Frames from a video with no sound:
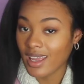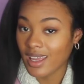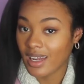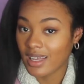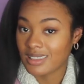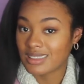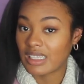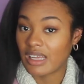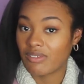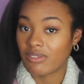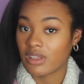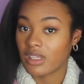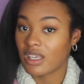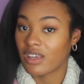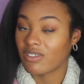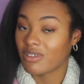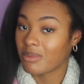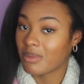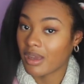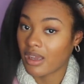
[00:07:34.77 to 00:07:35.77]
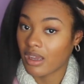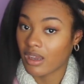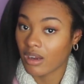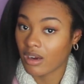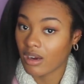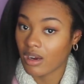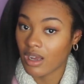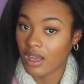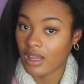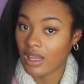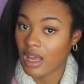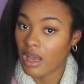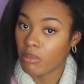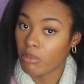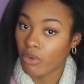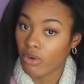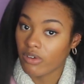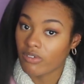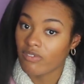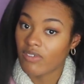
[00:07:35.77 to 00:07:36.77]
It has definitely given my hair a
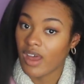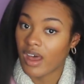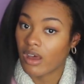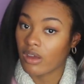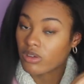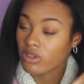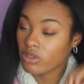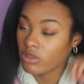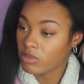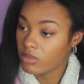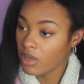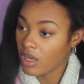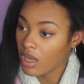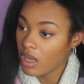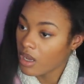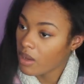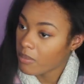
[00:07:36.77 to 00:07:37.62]
lot more volume.